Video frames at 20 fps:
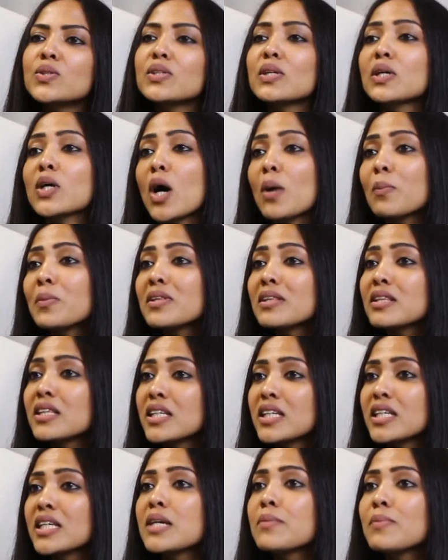So the common
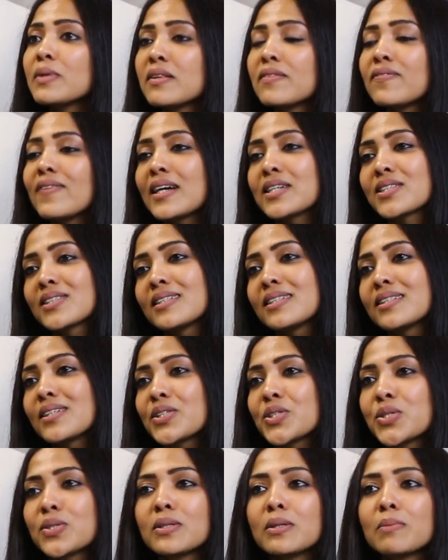theme in the fashion
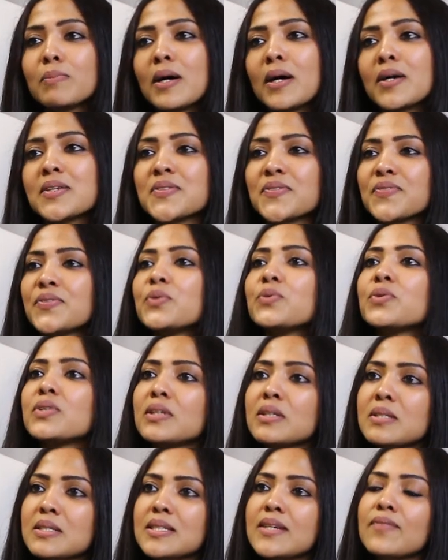industry in the past few
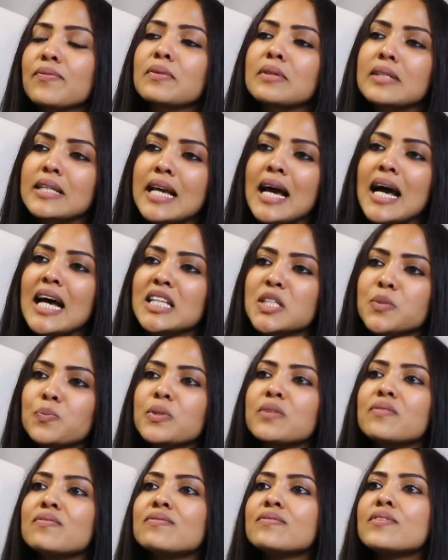years definitely has
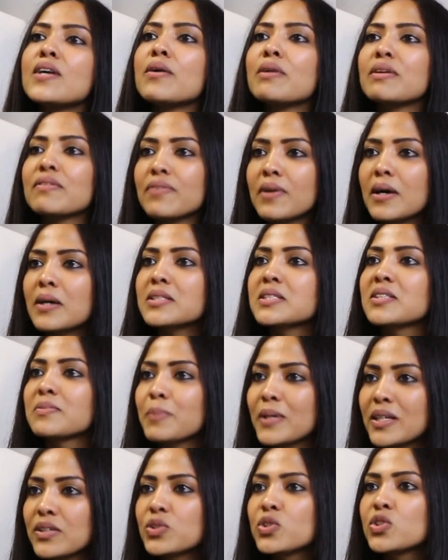been very
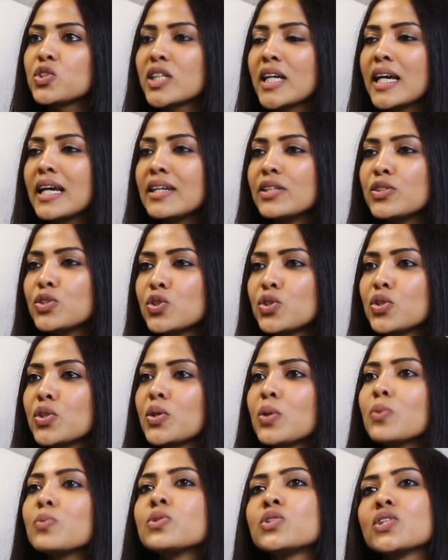fast-paced change.
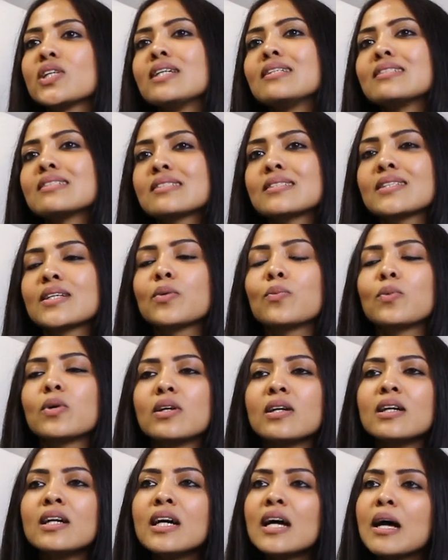You know, changes that
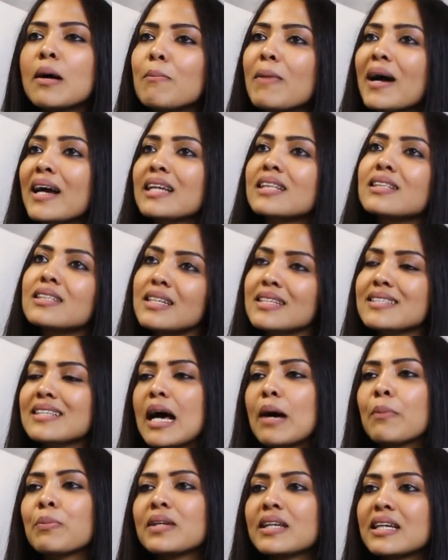were back in the days
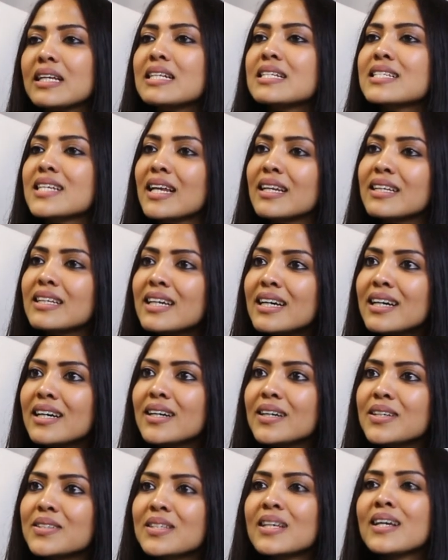happening in 10
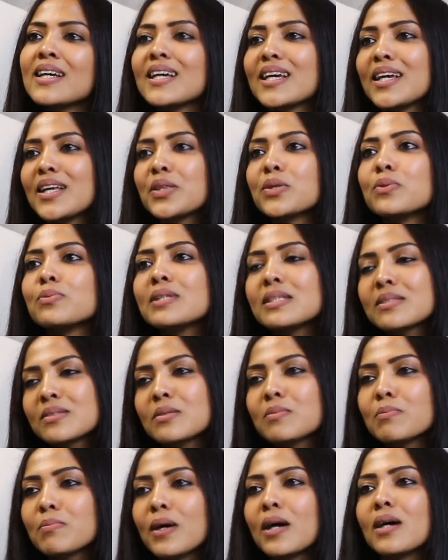years. In the
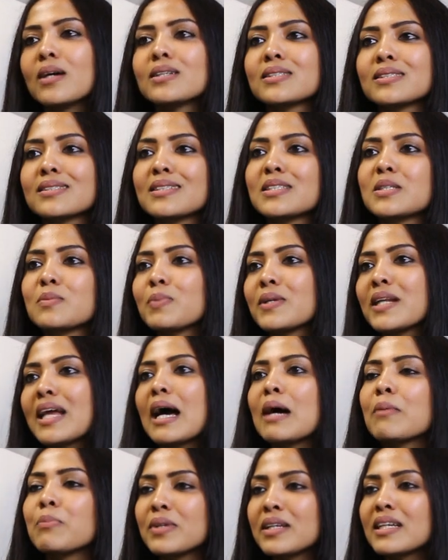recent past, it's been
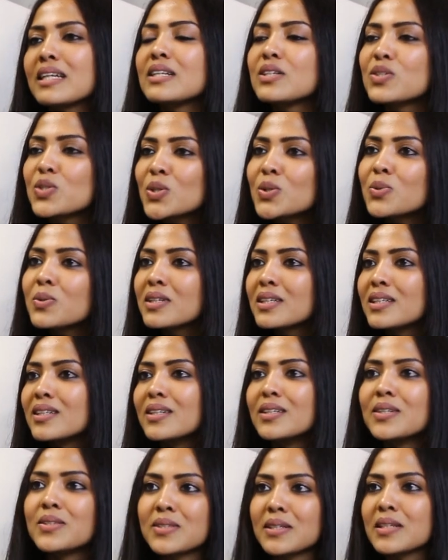happening in 2
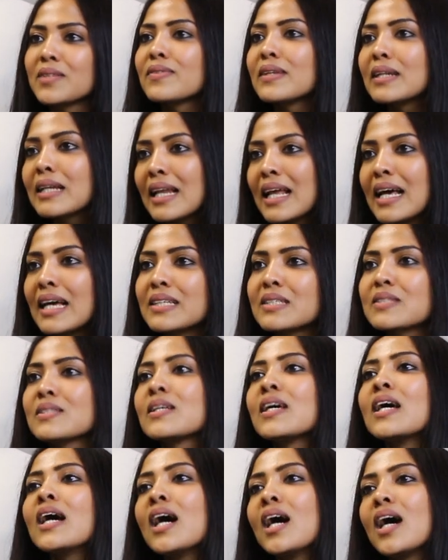years and even
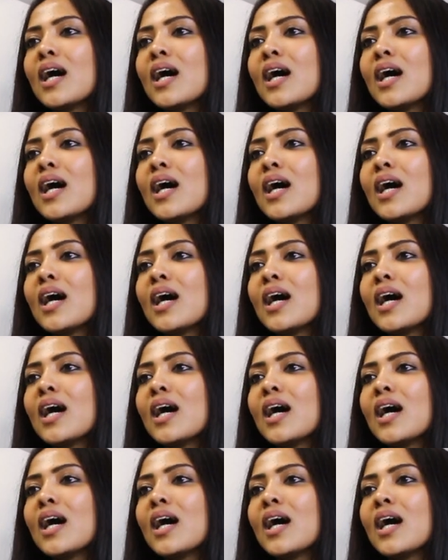less,